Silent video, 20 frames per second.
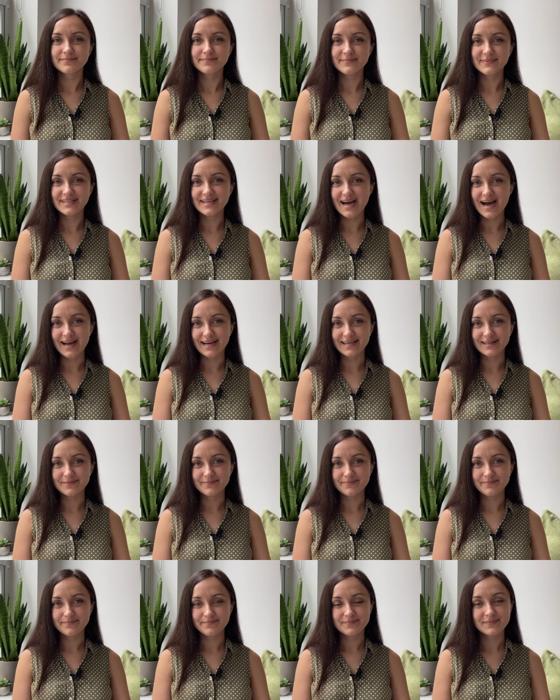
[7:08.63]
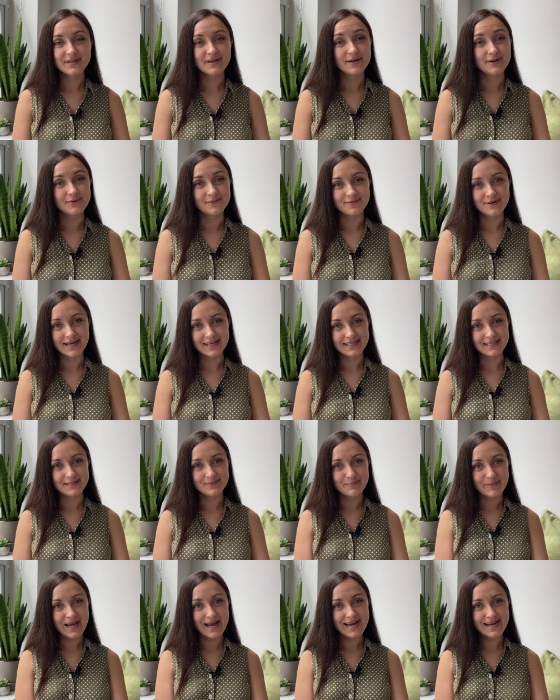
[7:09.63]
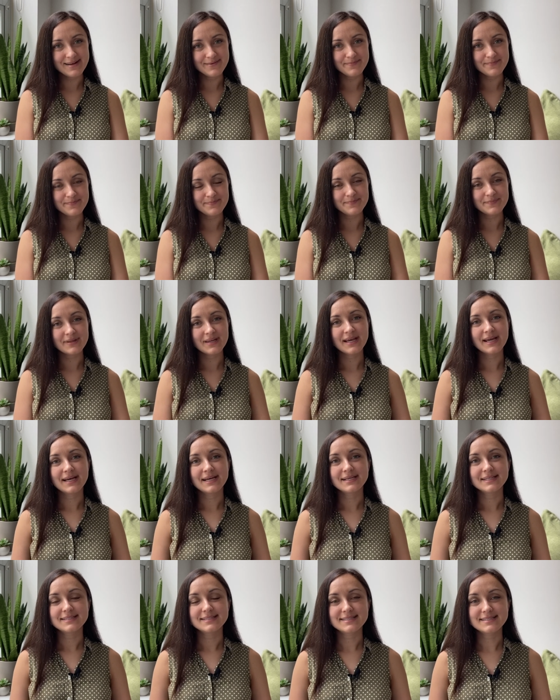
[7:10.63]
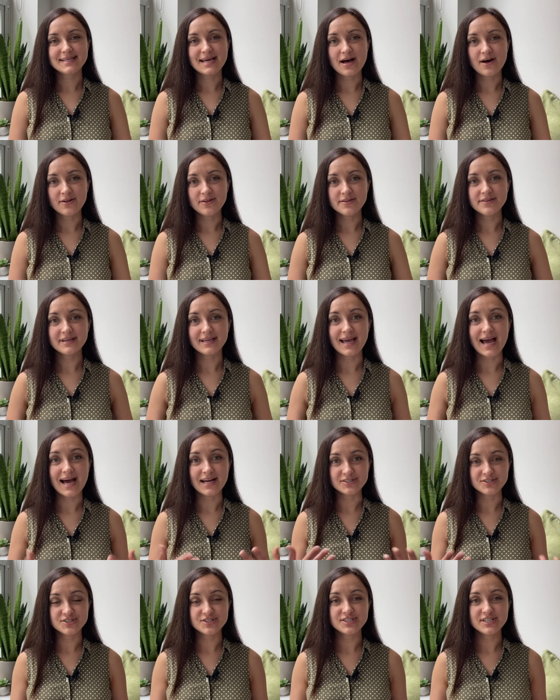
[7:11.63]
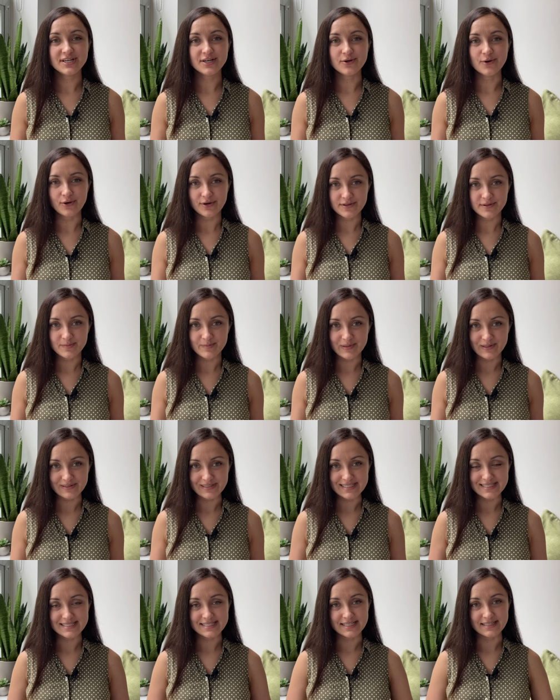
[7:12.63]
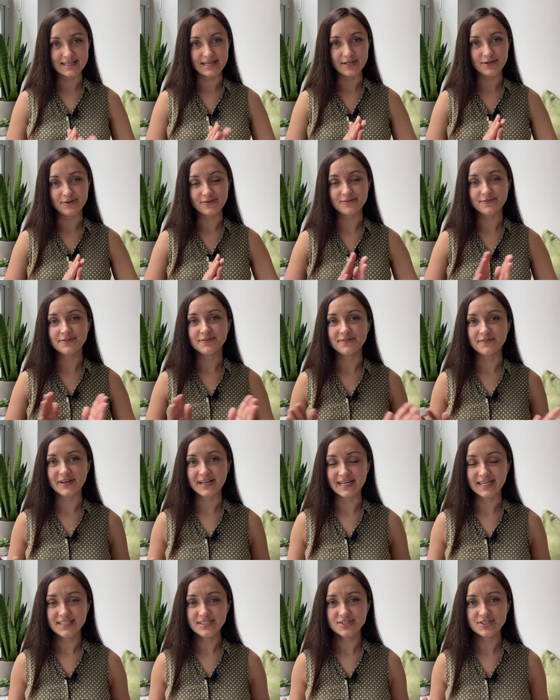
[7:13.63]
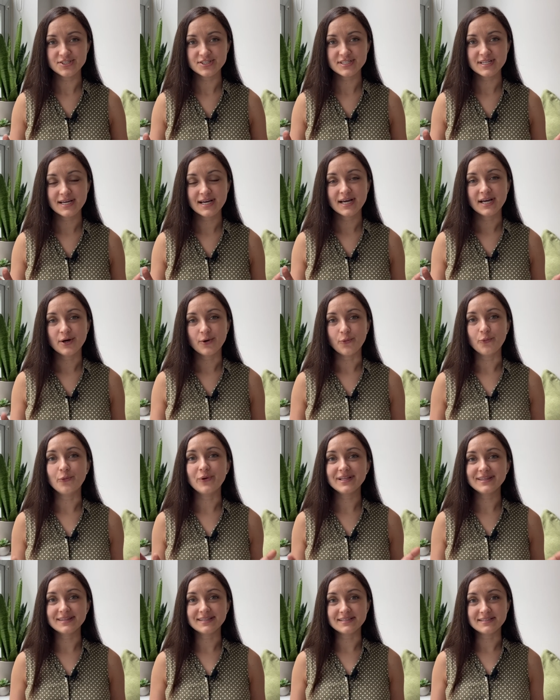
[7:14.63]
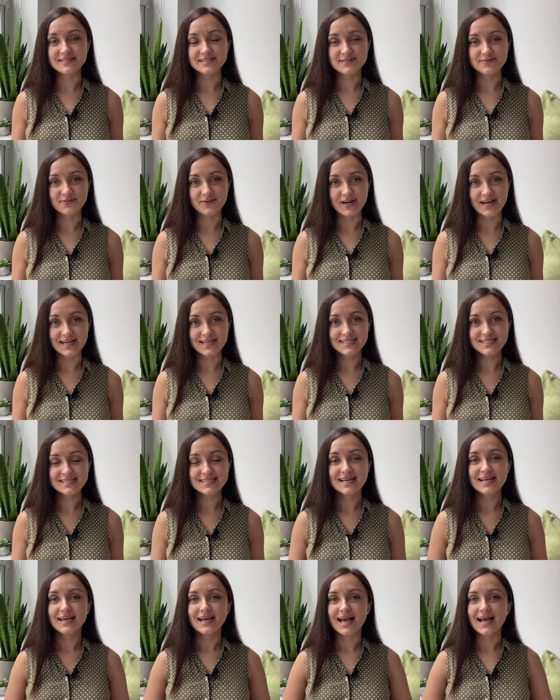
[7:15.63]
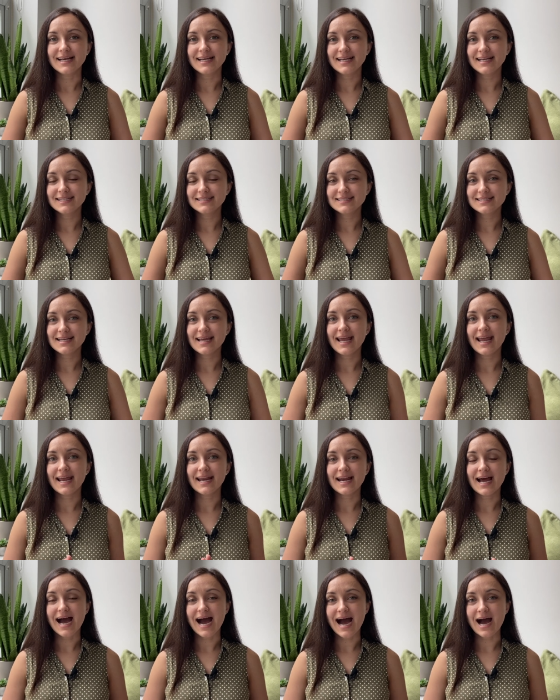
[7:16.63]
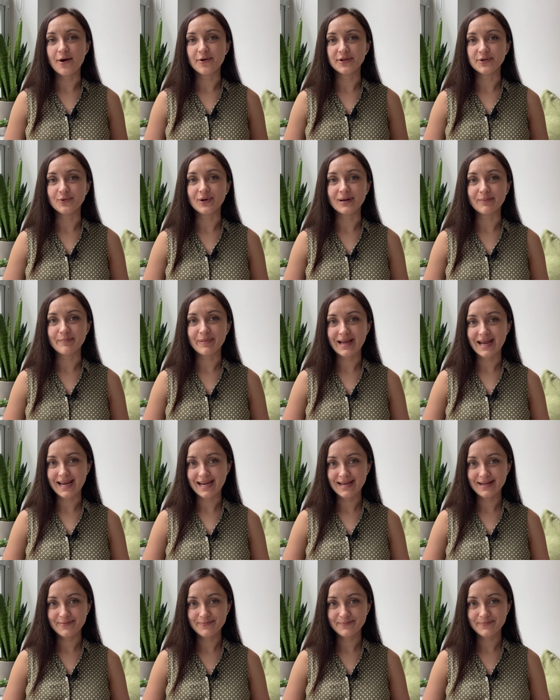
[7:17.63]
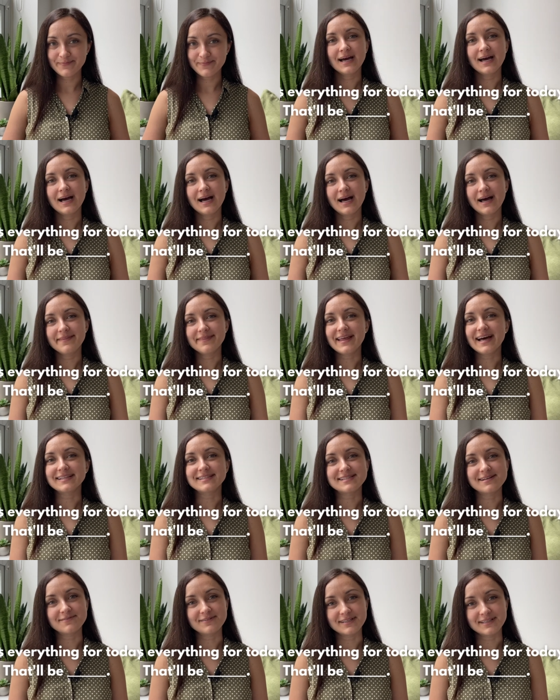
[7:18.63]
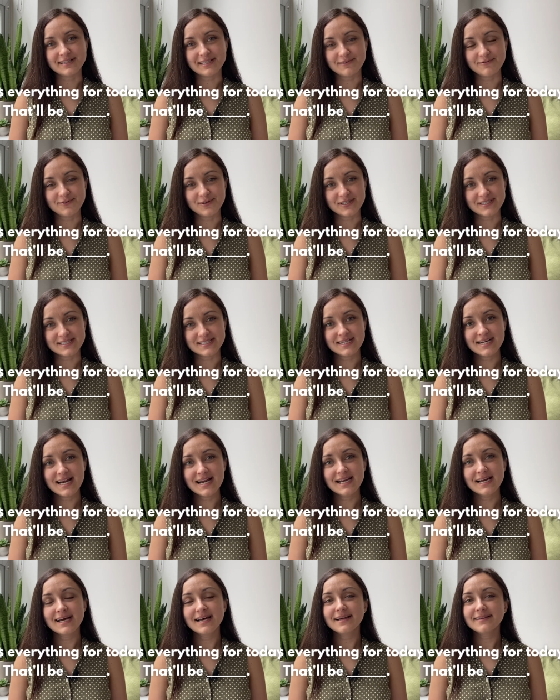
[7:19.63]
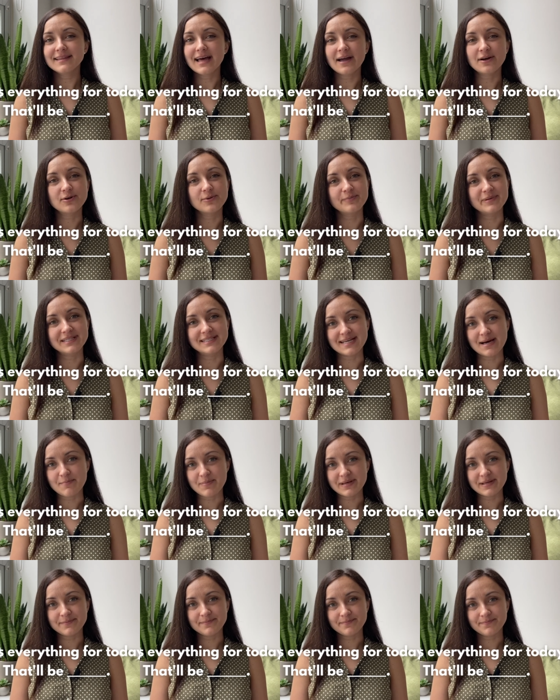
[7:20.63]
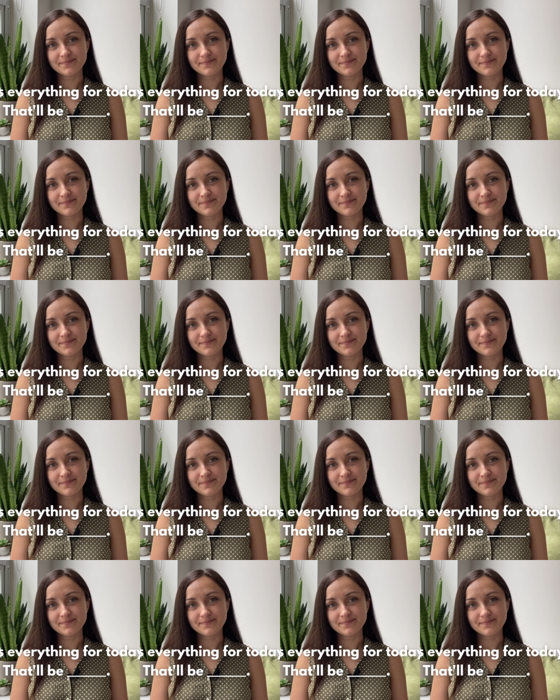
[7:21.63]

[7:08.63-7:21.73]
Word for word: 9. Ready to pay? Tell the cashier or the barista that you're finished with this phrase and indicate how you are paying. That's everything for today. That'll be debit.